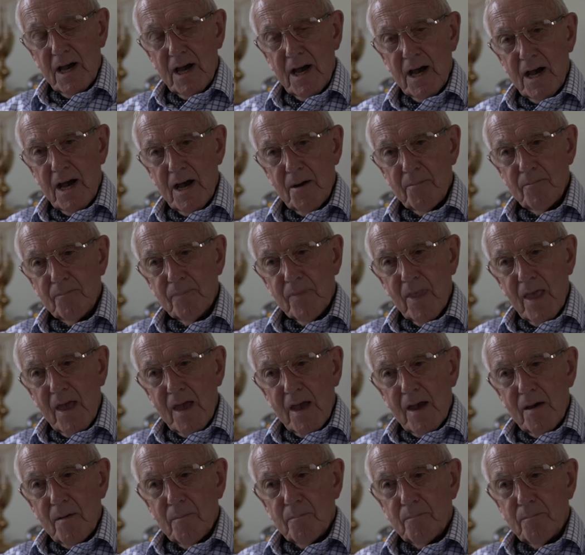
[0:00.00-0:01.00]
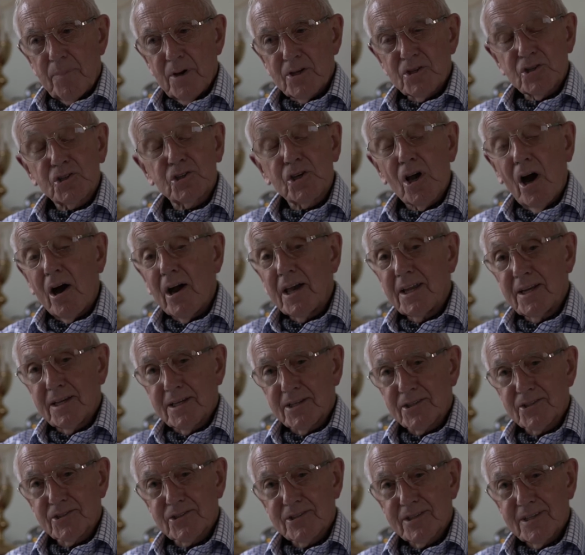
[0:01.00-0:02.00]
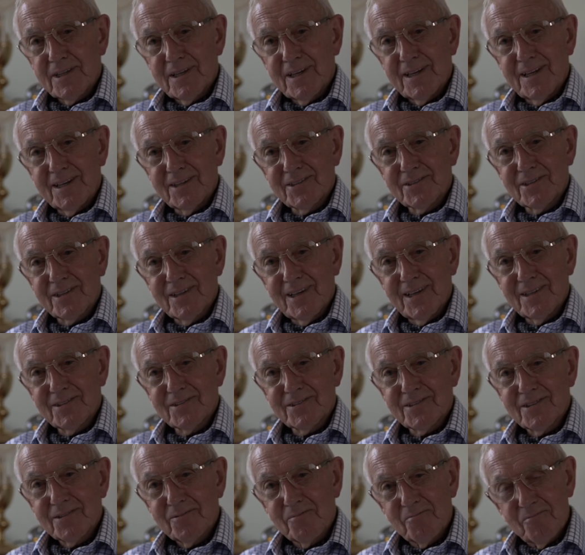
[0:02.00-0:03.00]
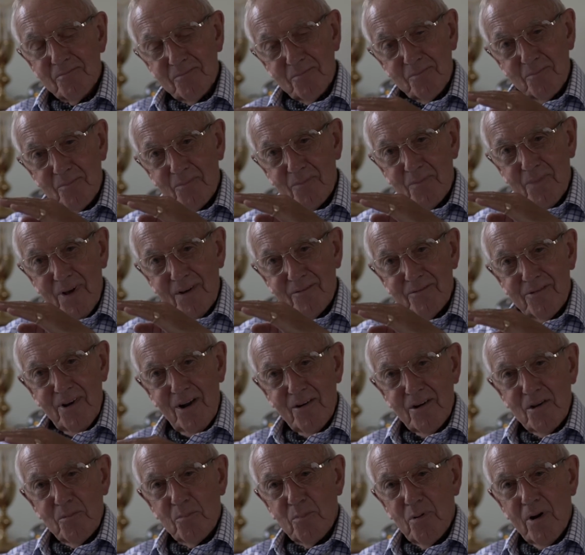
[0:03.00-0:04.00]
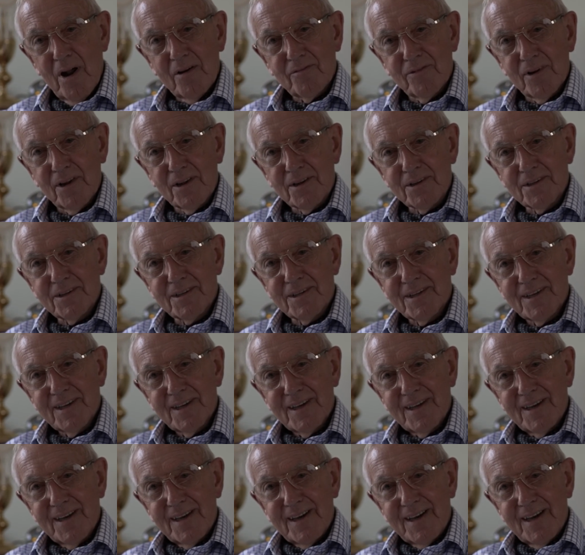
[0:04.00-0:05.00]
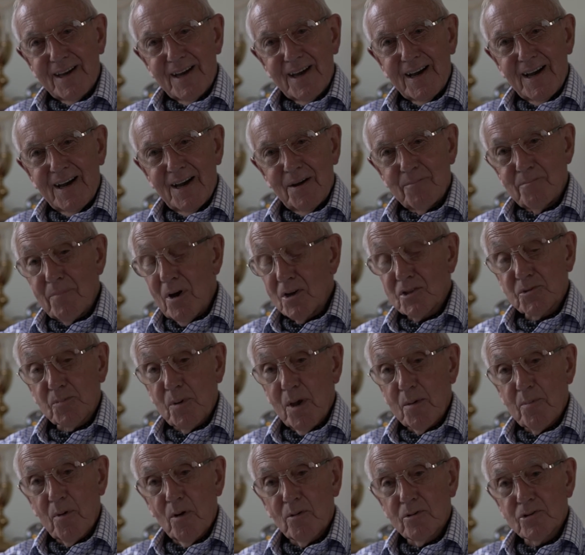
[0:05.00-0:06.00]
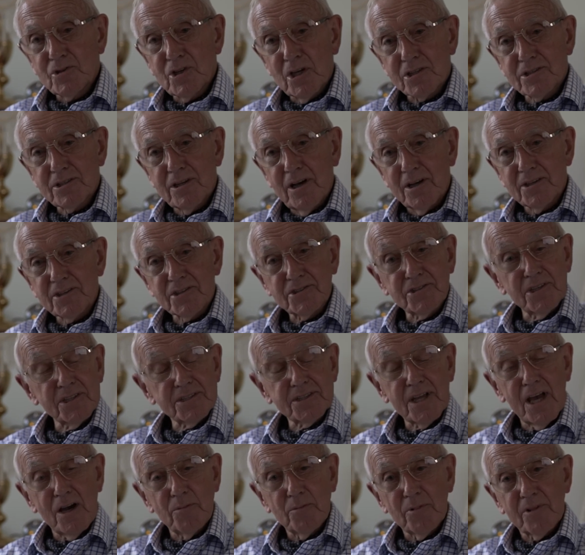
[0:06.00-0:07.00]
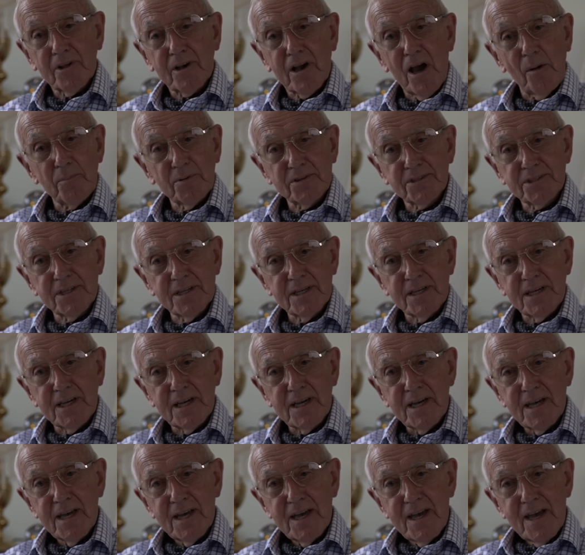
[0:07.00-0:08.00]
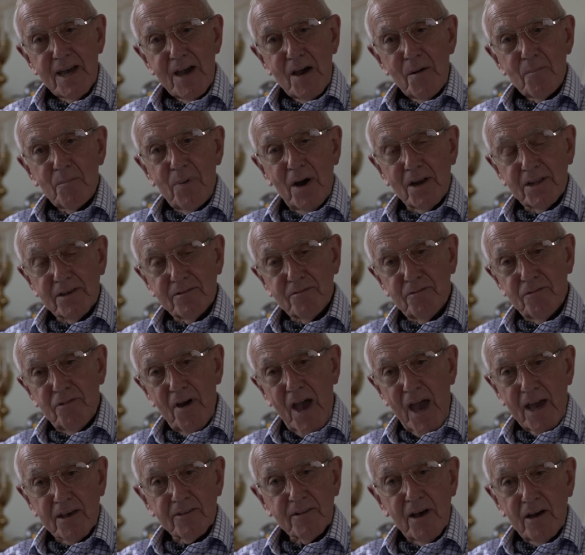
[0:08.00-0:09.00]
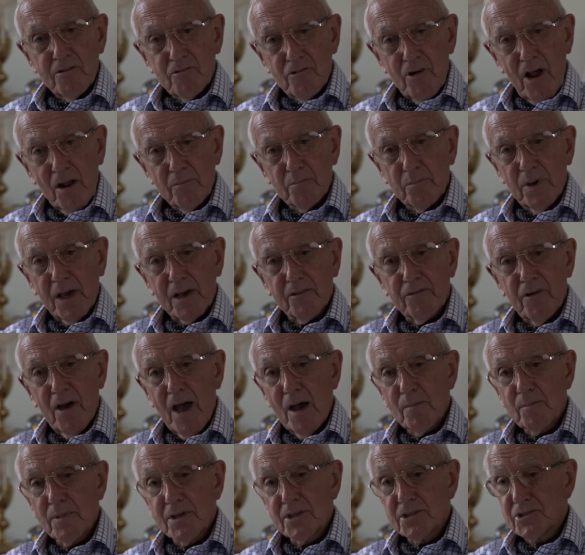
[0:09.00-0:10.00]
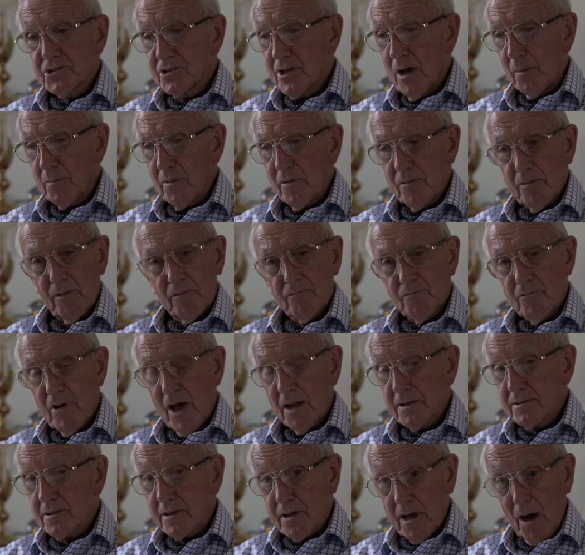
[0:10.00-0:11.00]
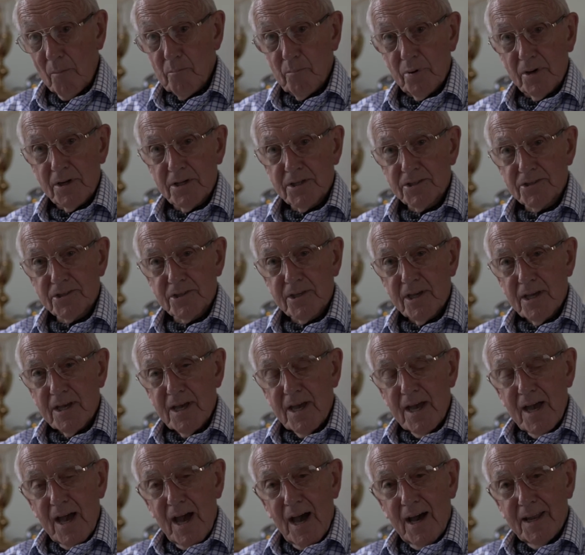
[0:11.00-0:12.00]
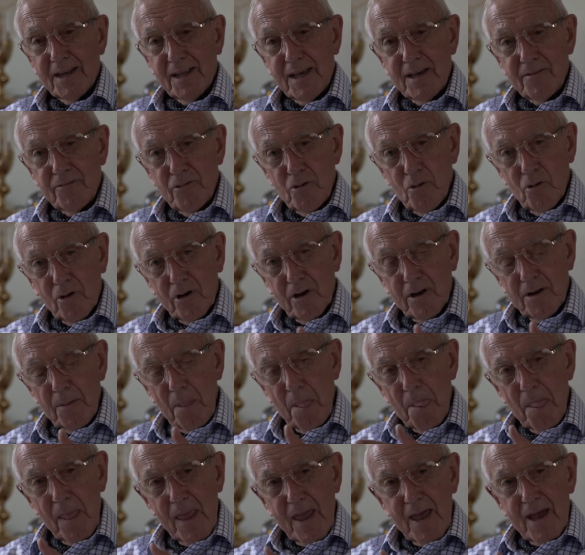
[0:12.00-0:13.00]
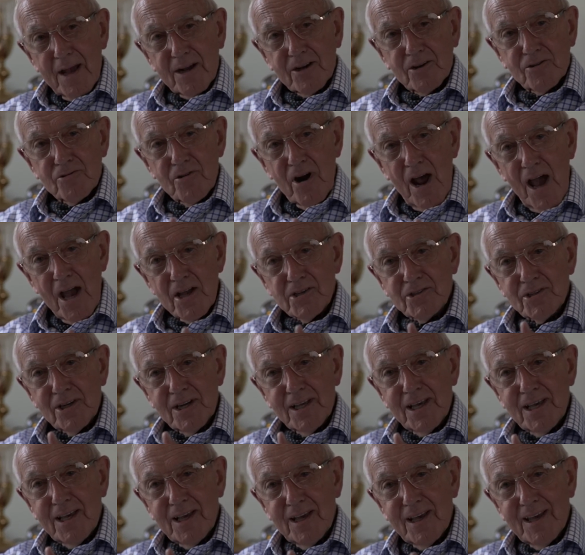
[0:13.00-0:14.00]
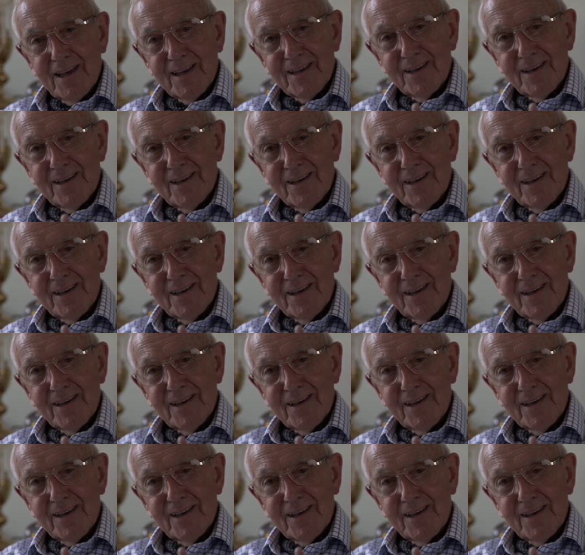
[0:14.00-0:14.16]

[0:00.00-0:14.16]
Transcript: but shyness is very prevalent. Most people would just like to sit down with a cup of tea, but in fact they've run big families, some have run companies, and if you can gradually